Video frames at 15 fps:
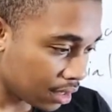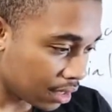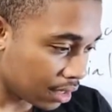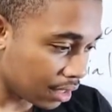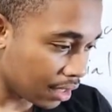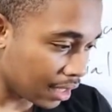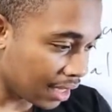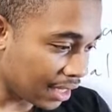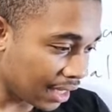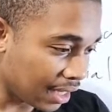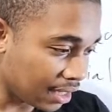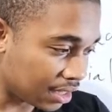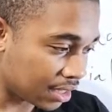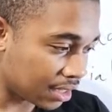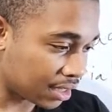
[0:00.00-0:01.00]
Knight
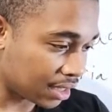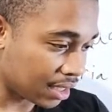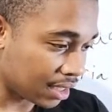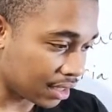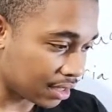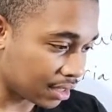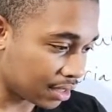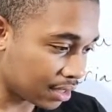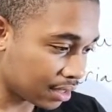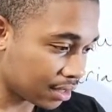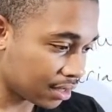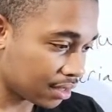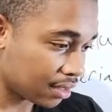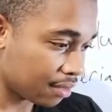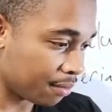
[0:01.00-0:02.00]
H6.
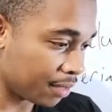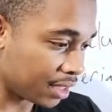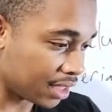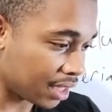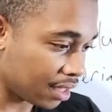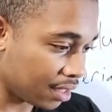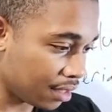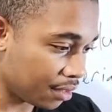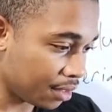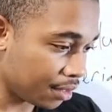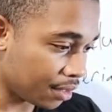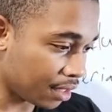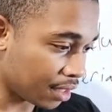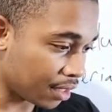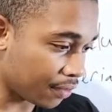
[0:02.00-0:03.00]
Metello, you
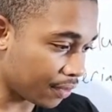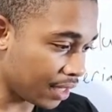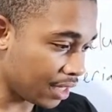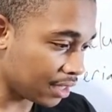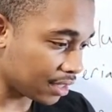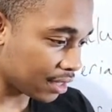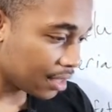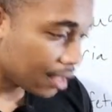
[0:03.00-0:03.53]
are correct.